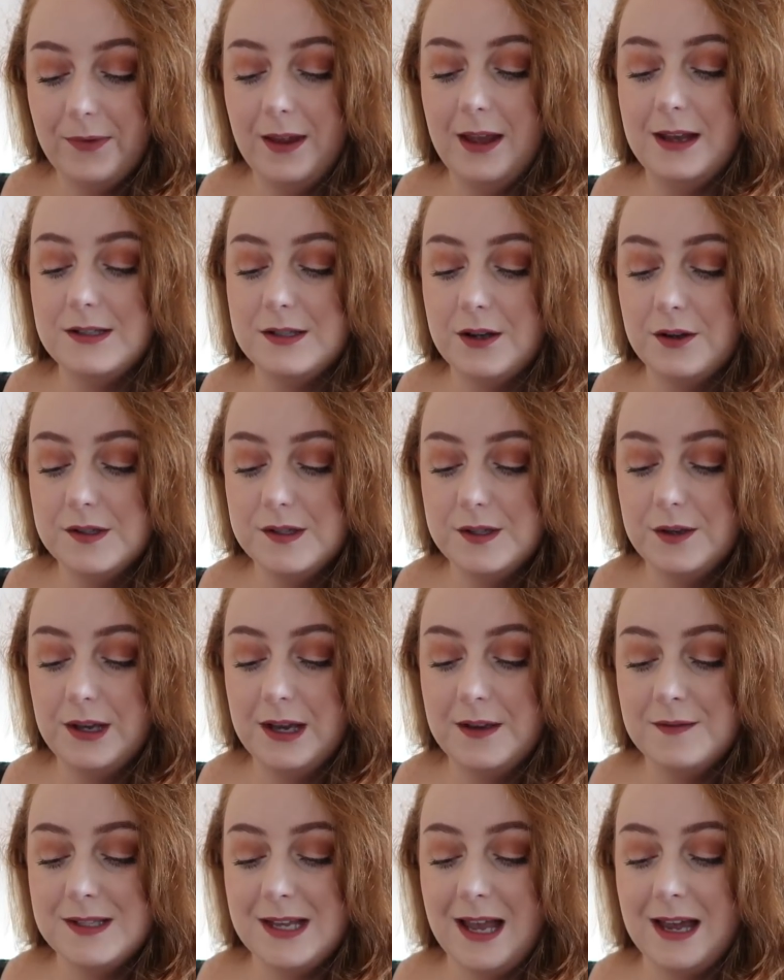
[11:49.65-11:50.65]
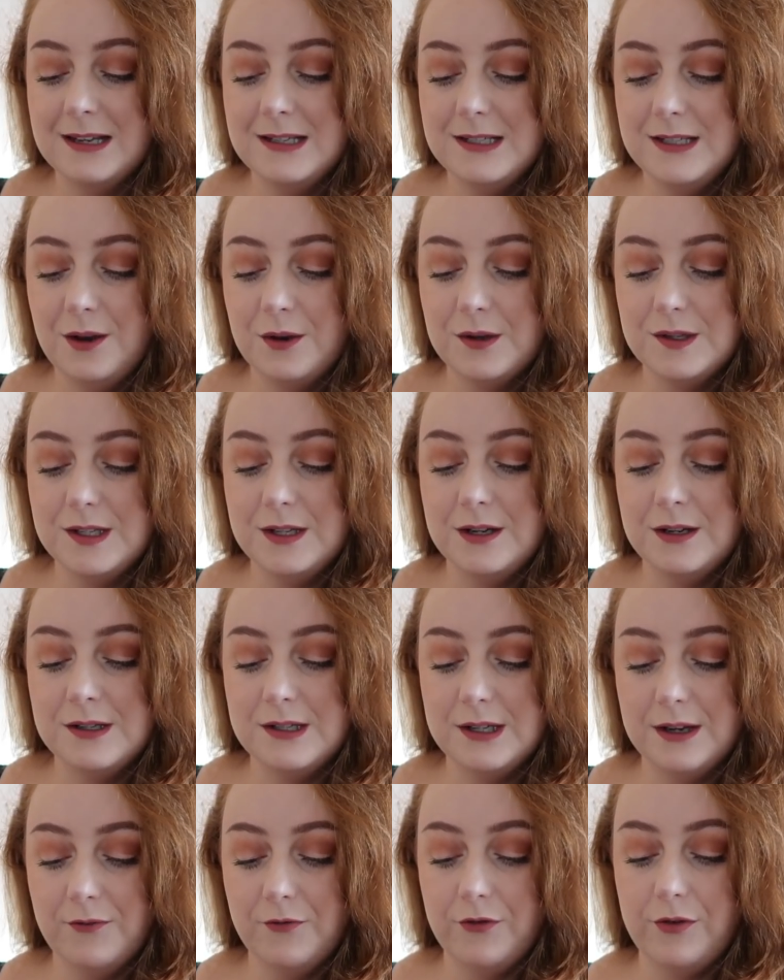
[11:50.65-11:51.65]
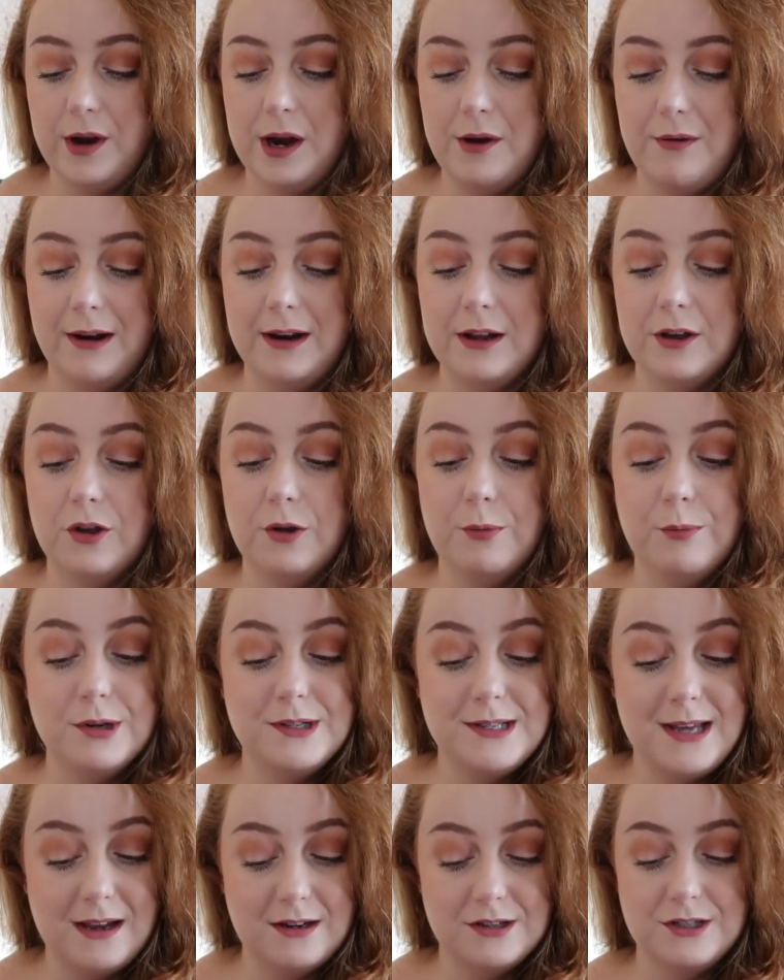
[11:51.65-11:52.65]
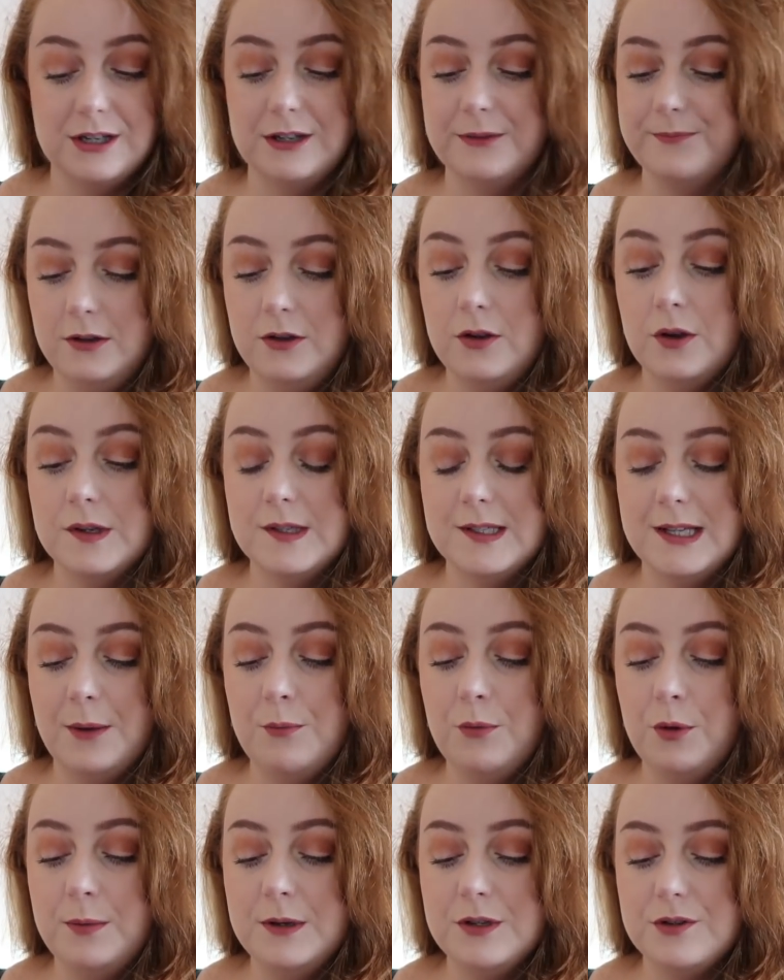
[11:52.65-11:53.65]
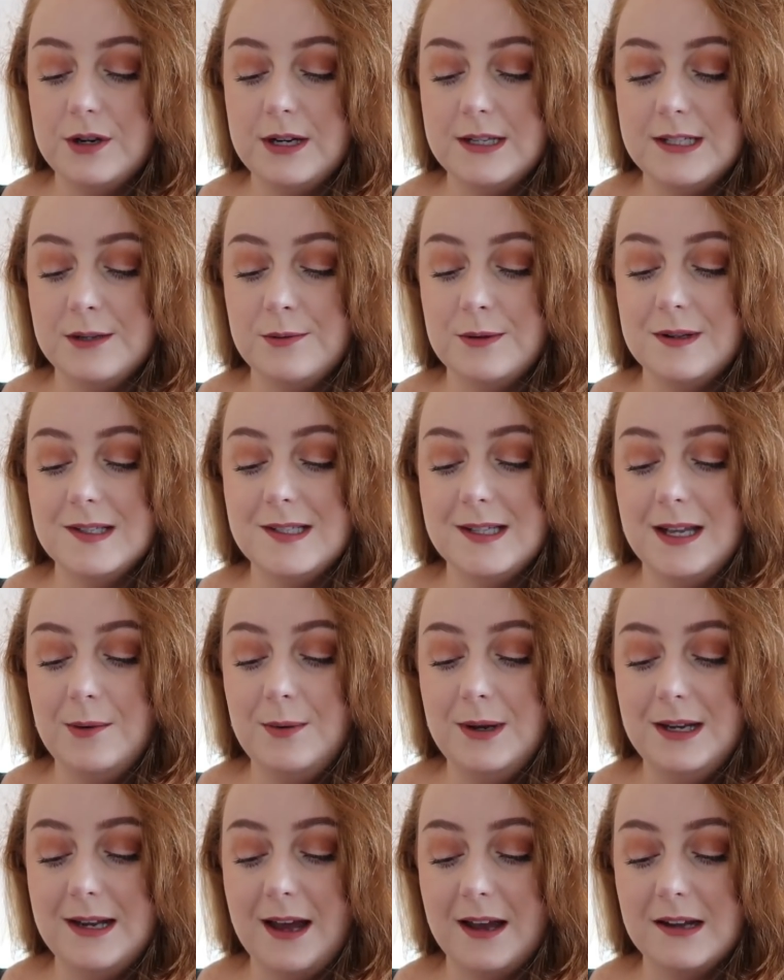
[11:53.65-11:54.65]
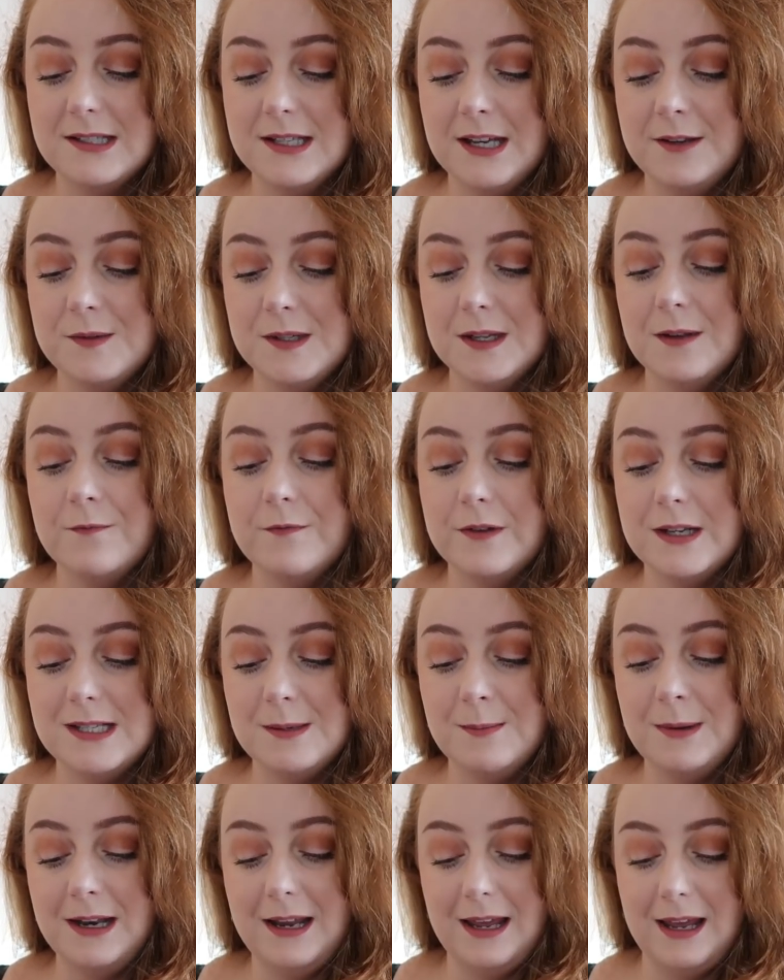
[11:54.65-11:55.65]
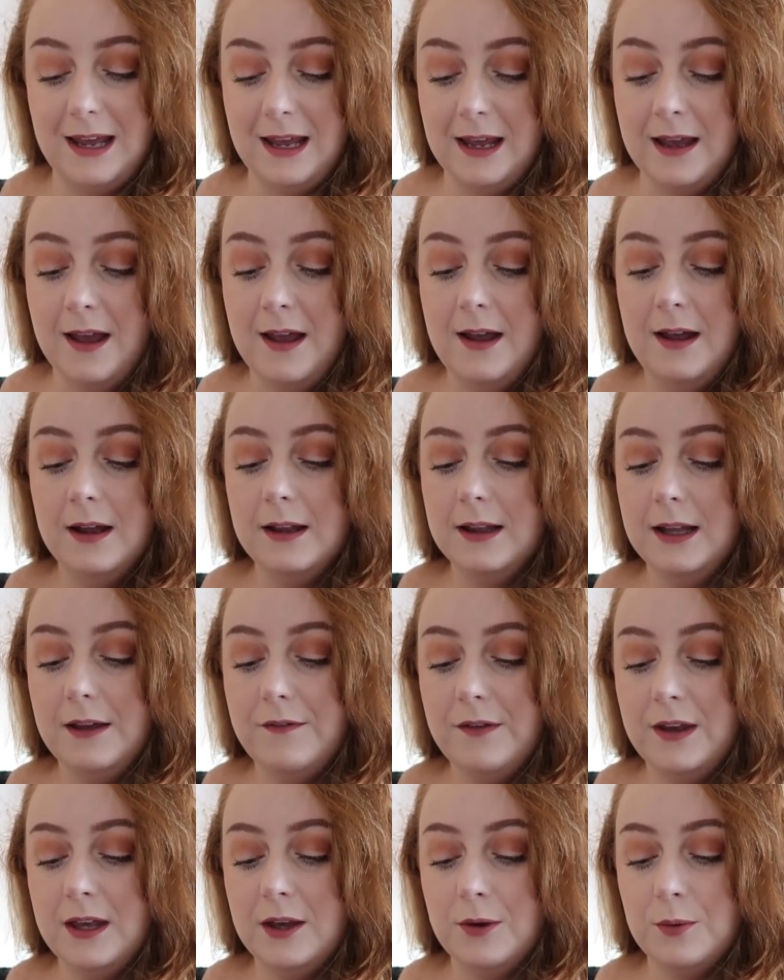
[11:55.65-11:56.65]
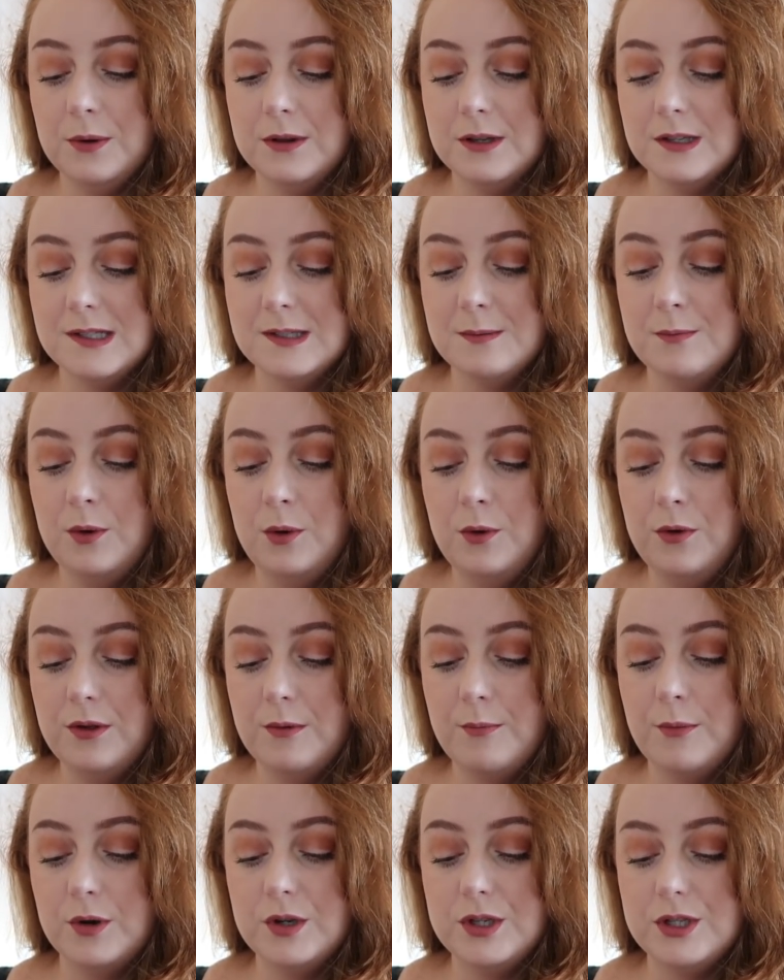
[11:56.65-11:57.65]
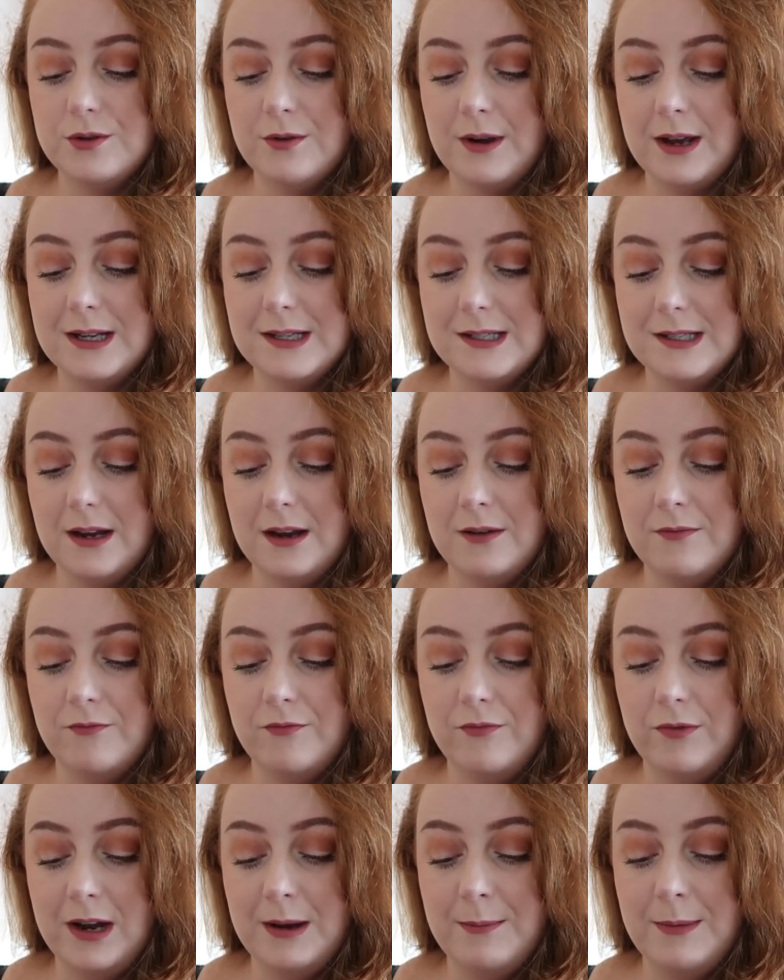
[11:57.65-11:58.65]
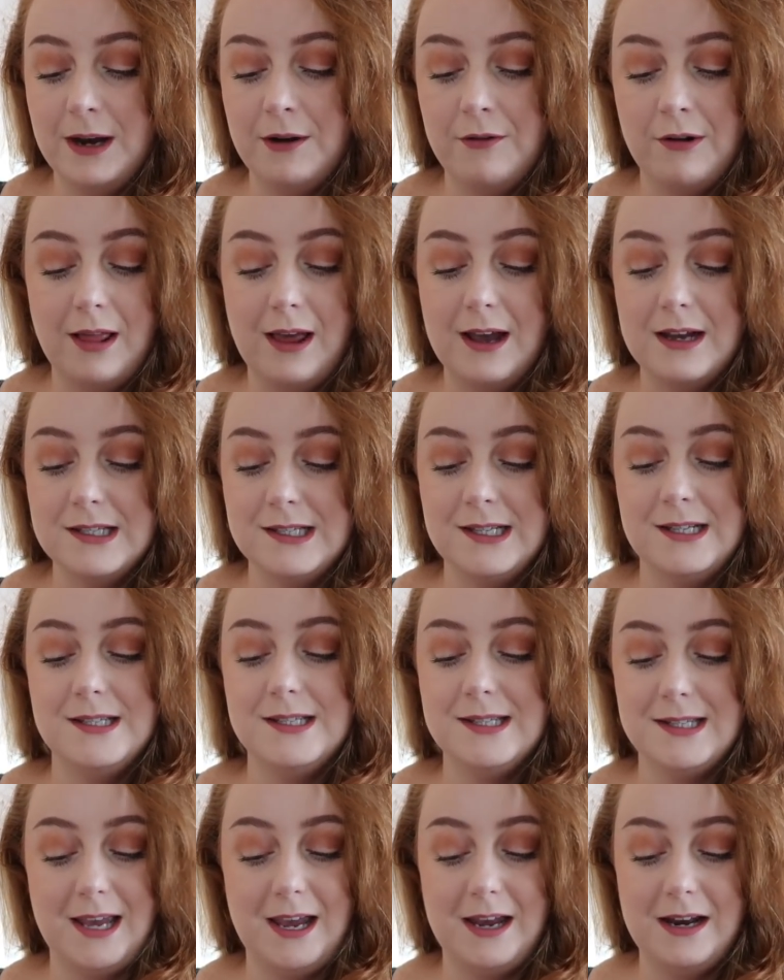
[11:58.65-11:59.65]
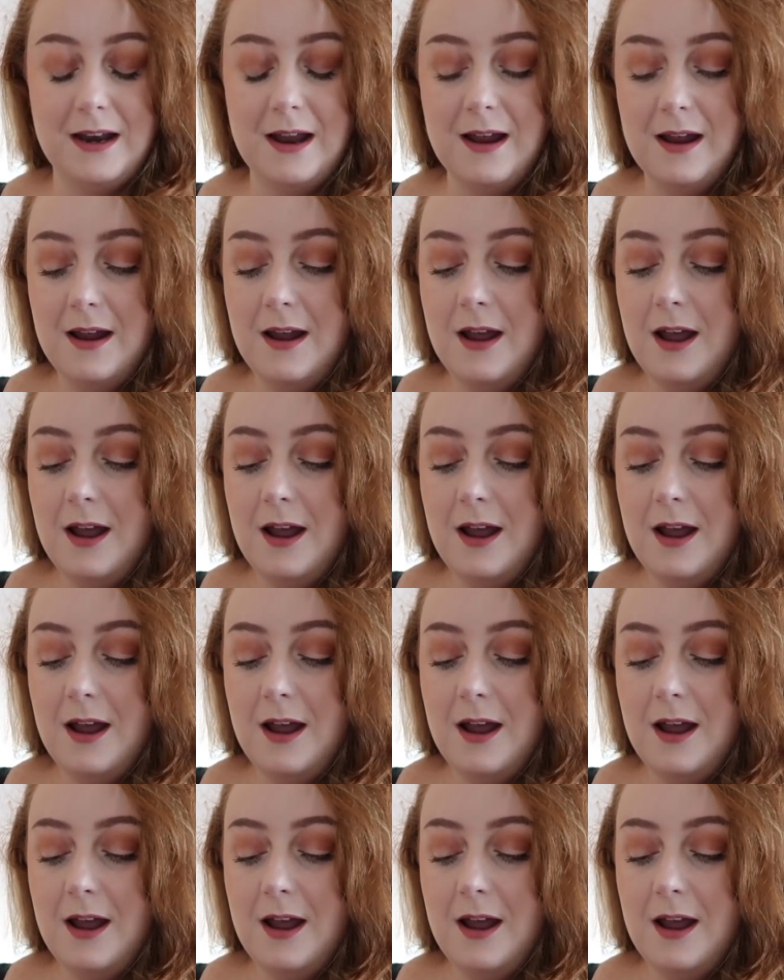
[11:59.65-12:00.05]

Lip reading: It also gives antioxidant and free radical protection. Your skin will be treated with seaweed actives and vitamin E, leaving you with a smooth, moisturized and remineralized skin.